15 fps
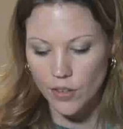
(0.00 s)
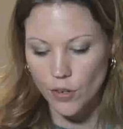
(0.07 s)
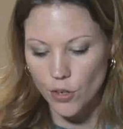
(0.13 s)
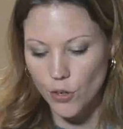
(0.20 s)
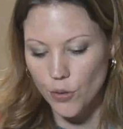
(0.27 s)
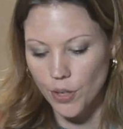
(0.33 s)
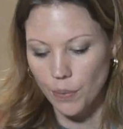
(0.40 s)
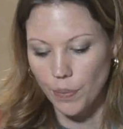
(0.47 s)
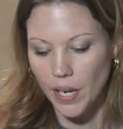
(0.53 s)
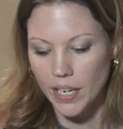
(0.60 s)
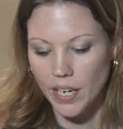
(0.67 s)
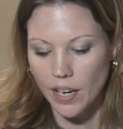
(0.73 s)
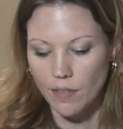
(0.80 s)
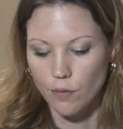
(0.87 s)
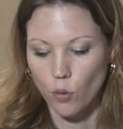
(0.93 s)
Either you can
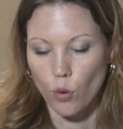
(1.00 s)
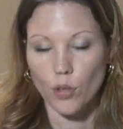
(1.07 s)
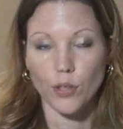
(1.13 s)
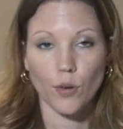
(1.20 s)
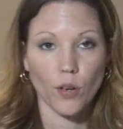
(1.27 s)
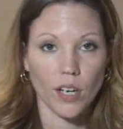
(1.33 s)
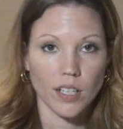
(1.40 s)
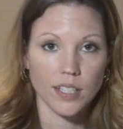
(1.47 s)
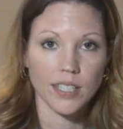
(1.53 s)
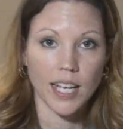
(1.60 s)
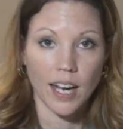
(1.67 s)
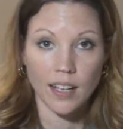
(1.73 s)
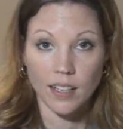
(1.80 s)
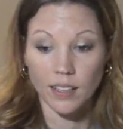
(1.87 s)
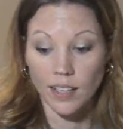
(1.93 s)
make a 4th crust
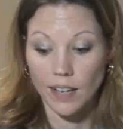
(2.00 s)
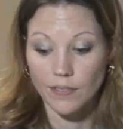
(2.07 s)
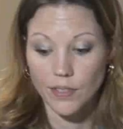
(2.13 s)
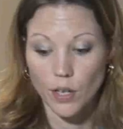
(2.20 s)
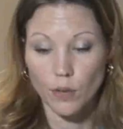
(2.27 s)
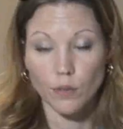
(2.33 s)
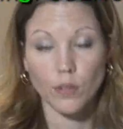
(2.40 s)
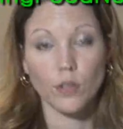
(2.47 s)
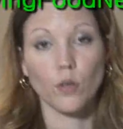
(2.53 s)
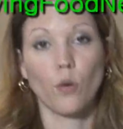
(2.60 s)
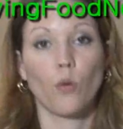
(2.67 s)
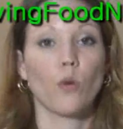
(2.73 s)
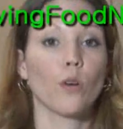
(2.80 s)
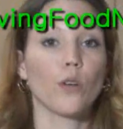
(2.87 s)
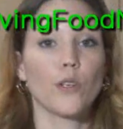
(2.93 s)
out of the leftover,
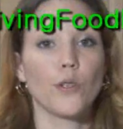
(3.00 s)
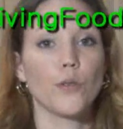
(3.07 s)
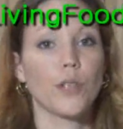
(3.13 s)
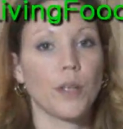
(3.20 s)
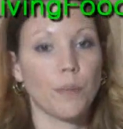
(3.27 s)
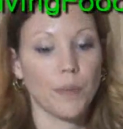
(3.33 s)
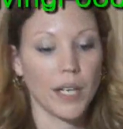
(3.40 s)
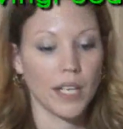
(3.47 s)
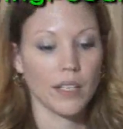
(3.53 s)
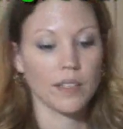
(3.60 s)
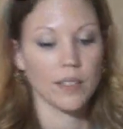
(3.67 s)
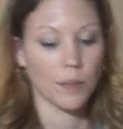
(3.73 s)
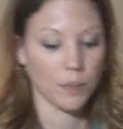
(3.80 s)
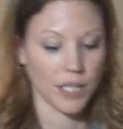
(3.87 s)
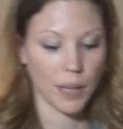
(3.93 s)
or you can make
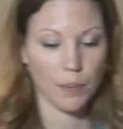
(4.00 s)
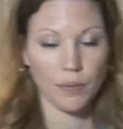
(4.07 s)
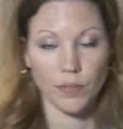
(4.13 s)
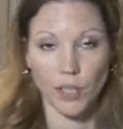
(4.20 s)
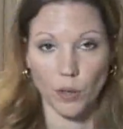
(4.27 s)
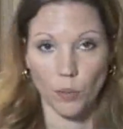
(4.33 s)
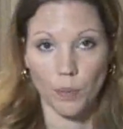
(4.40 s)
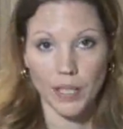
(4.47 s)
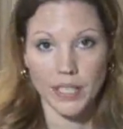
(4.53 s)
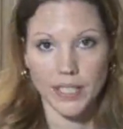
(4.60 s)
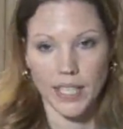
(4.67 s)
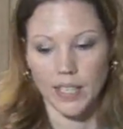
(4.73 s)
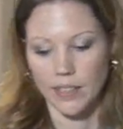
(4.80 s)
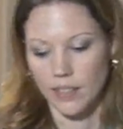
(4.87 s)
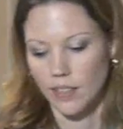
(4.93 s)
some type of little
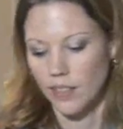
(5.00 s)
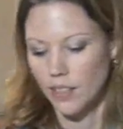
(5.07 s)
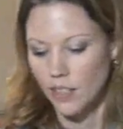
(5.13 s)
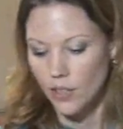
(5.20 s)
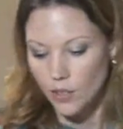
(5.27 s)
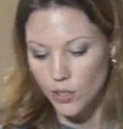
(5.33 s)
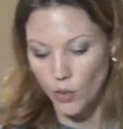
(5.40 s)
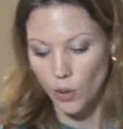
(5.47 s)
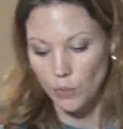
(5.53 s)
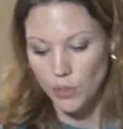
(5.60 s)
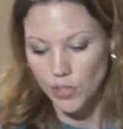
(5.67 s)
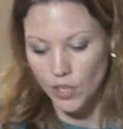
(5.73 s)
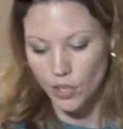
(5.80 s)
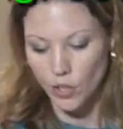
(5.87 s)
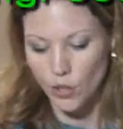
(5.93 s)
biscuit. So I'm
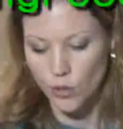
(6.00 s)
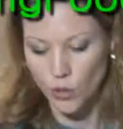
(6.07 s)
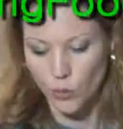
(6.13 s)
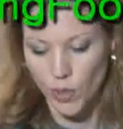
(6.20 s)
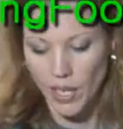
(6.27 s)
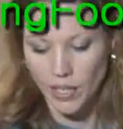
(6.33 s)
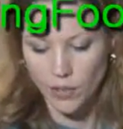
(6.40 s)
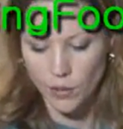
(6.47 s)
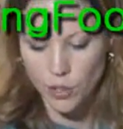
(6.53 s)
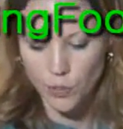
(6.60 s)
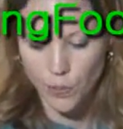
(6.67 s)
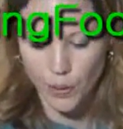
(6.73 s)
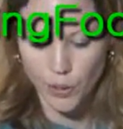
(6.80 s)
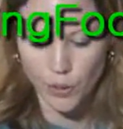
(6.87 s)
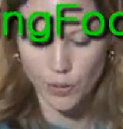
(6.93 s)
just going to use a regular
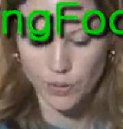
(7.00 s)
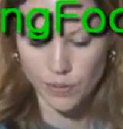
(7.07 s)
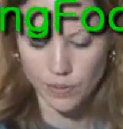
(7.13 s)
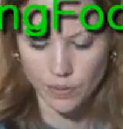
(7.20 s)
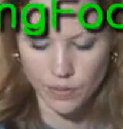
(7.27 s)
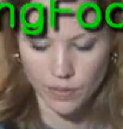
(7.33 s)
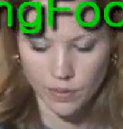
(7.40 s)
spoon.